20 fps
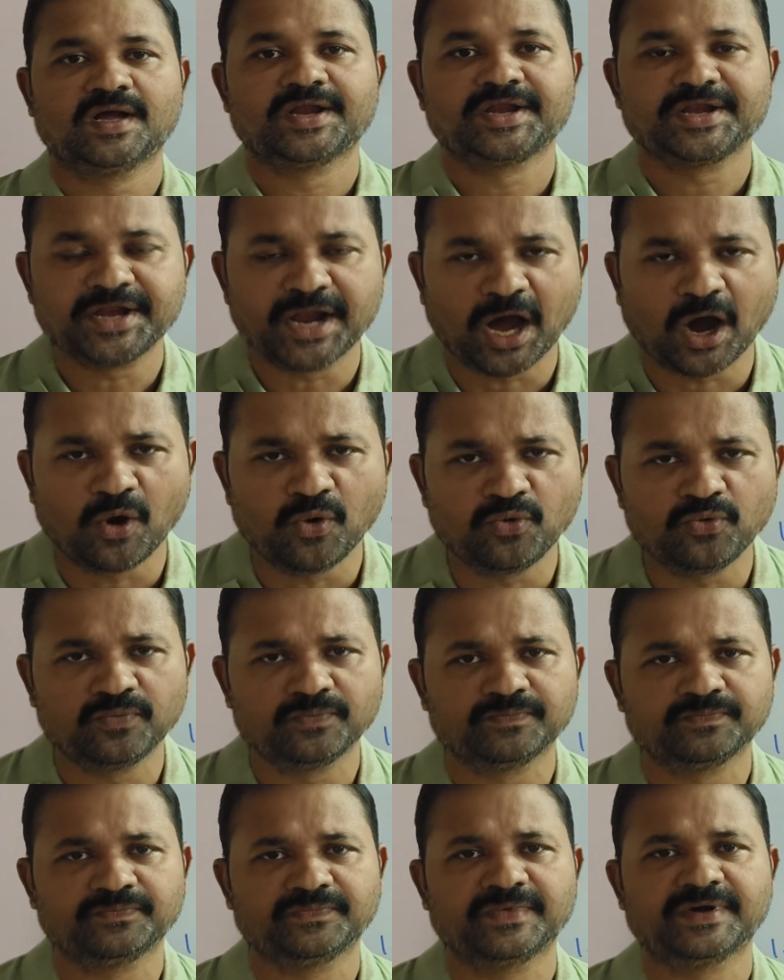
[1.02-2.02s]

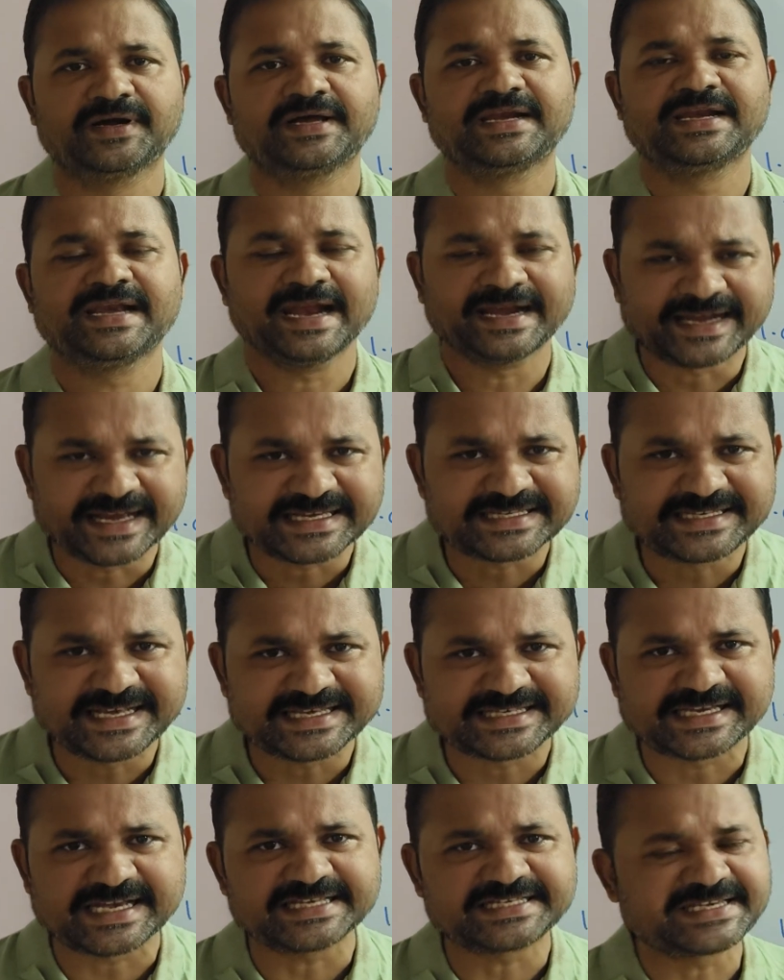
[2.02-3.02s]
Now let us
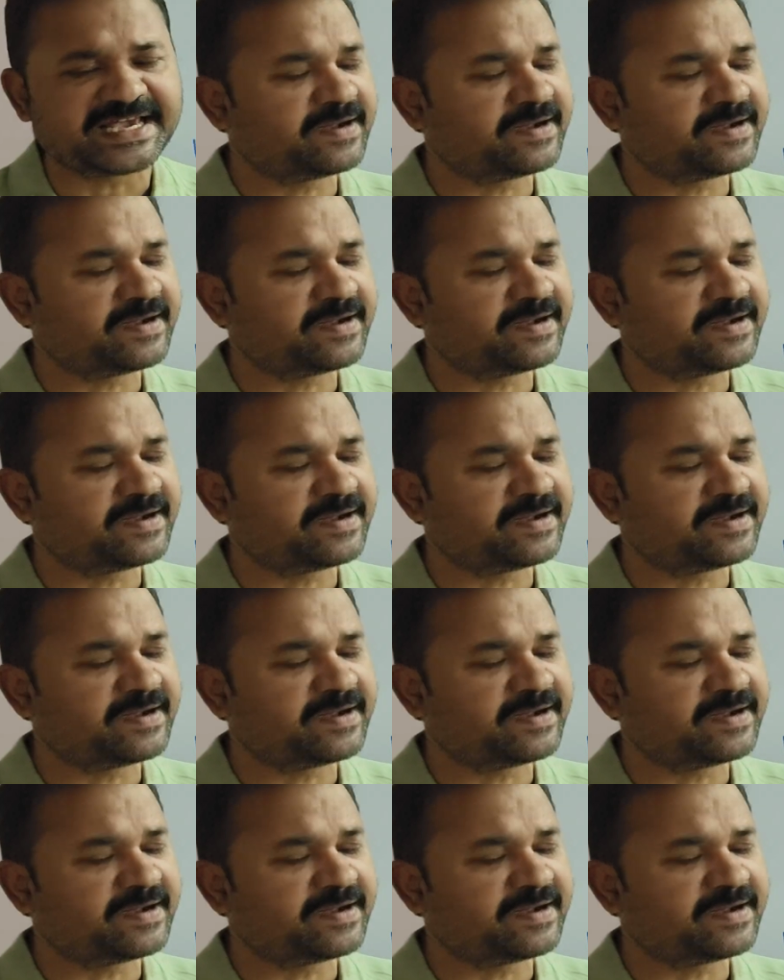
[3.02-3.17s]
discuss